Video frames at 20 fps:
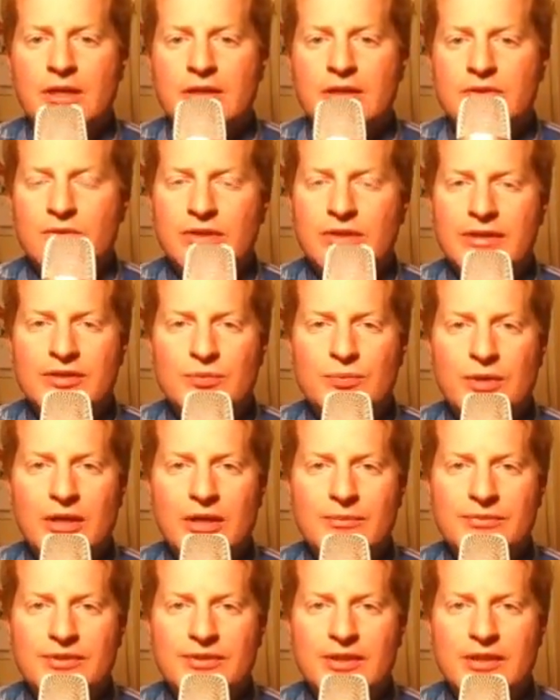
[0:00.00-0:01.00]
So unless the
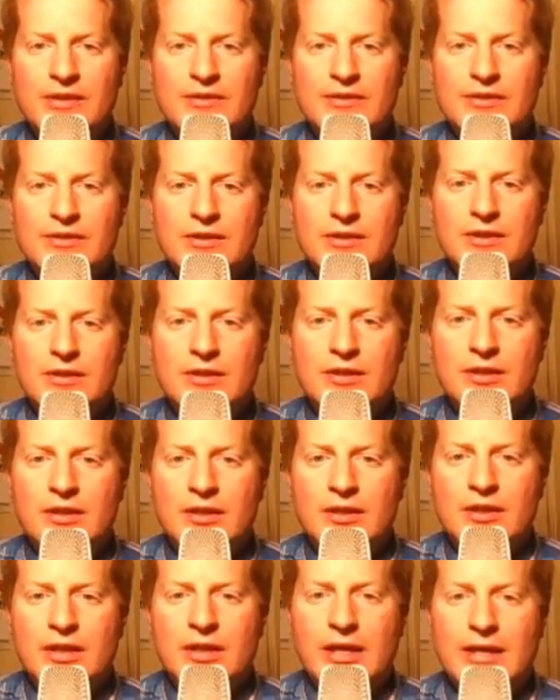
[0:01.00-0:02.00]
problem says
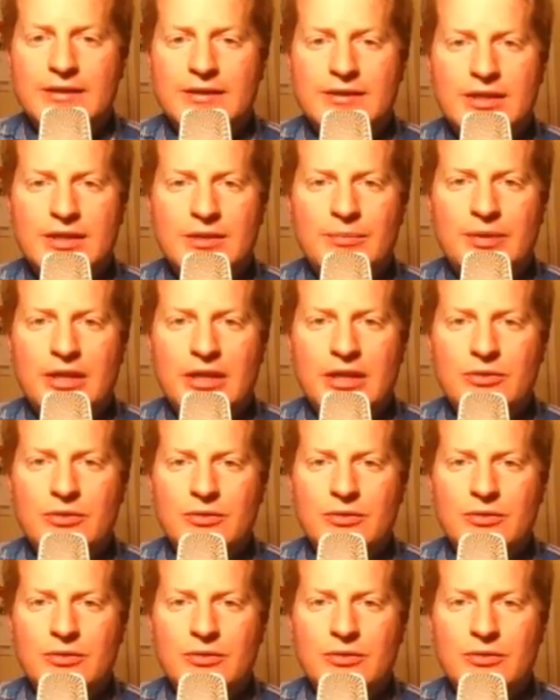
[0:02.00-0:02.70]
STP,